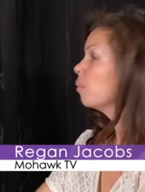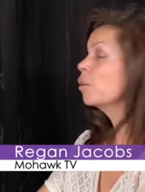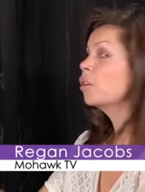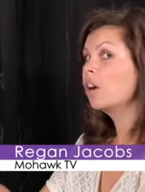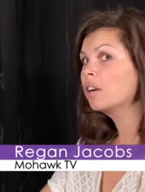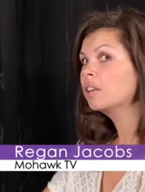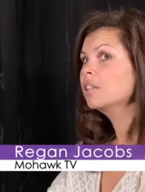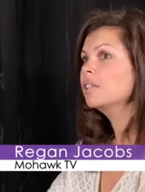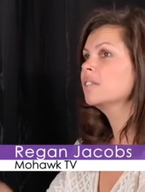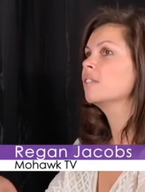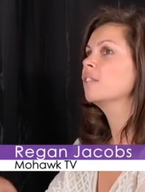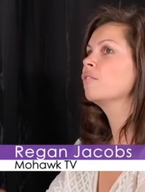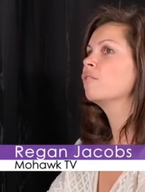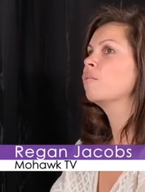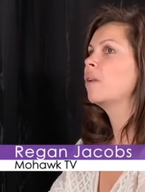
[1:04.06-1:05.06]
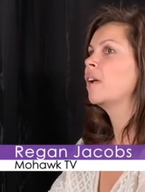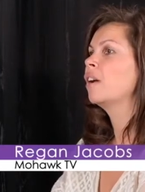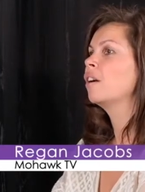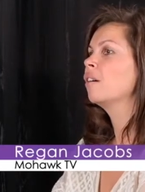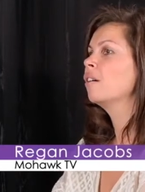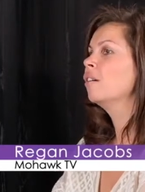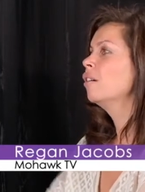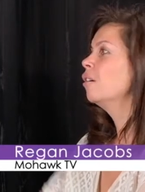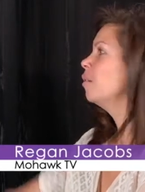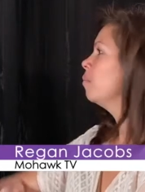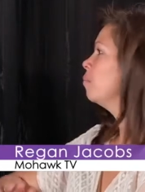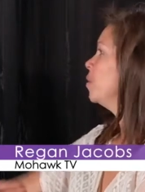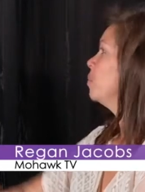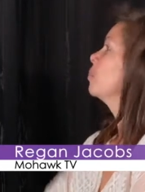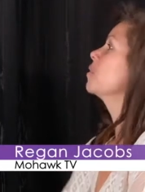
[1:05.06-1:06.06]
regardless of where
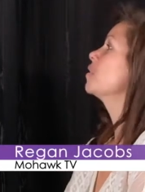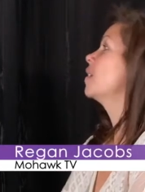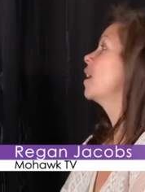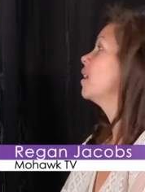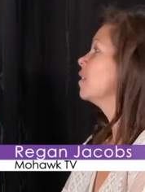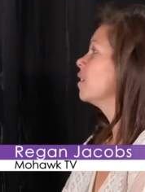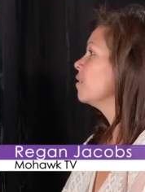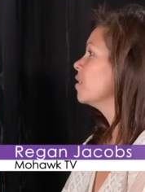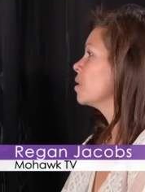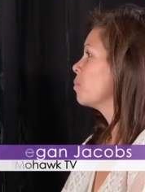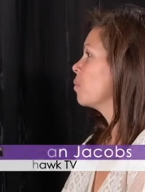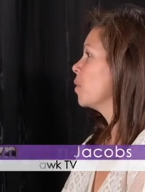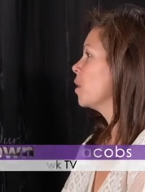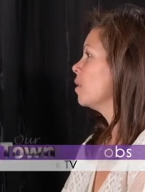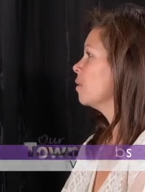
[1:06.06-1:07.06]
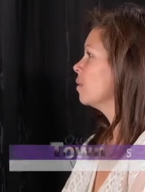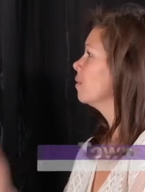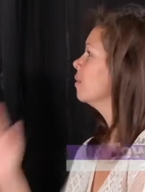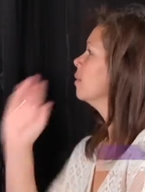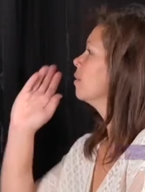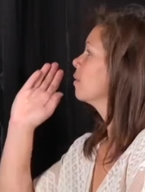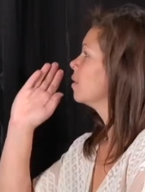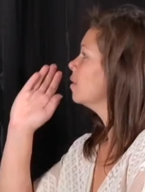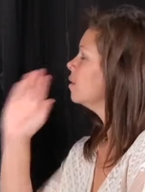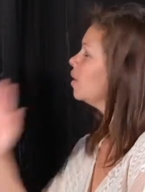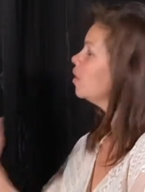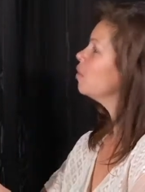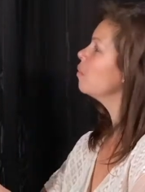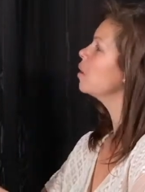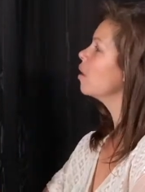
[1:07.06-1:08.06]
people stand at this point. They're
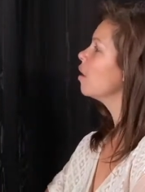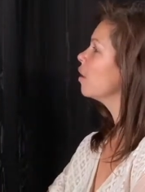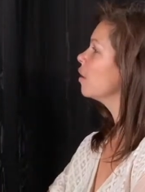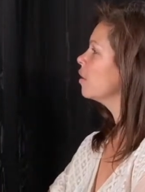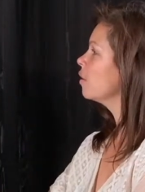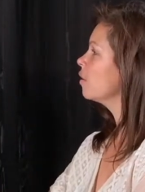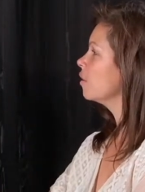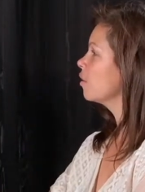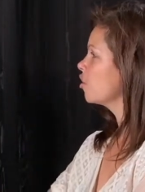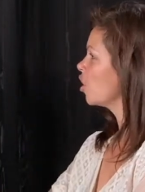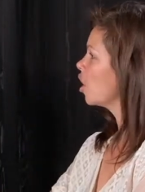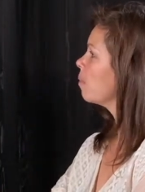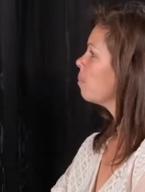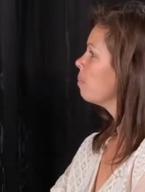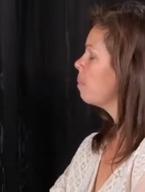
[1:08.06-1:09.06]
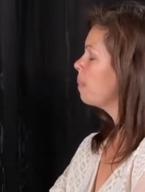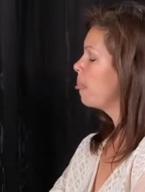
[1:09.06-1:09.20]
continuing on in their job.